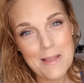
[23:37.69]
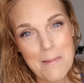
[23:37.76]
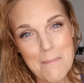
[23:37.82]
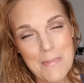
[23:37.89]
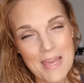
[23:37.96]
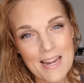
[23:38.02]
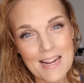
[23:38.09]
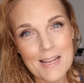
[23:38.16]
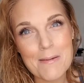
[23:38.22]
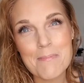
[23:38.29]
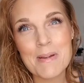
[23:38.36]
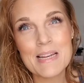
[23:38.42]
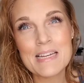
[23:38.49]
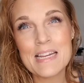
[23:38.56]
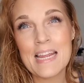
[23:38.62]
Manic
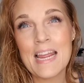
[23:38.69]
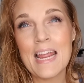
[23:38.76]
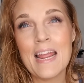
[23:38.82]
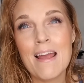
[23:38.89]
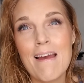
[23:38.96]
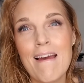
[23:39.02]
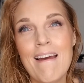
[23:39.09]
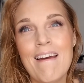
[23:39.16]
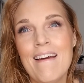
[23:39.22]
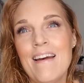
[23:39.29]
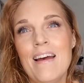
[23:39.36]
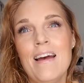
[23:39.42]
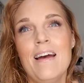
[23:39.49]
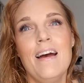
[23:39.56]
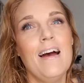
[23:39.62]
Monday
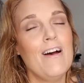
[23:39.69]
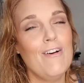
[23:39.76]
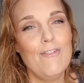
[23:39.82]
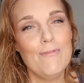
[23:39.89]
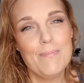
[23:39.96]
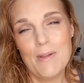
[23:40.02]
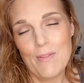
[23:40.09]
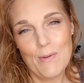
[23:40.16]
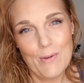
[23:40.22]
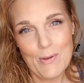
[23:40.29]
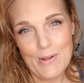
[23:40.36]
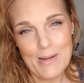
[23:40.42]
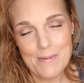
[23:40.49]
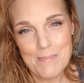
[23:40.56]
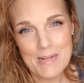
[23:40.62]
of motherhood
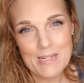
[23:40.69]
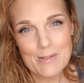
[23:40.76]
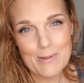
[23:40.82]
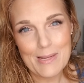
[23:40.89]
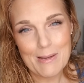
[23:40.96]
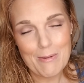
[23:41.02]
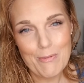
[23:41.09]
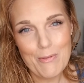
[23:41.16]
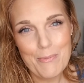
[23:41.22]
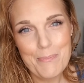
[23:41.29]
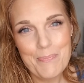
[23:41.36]
and mental health.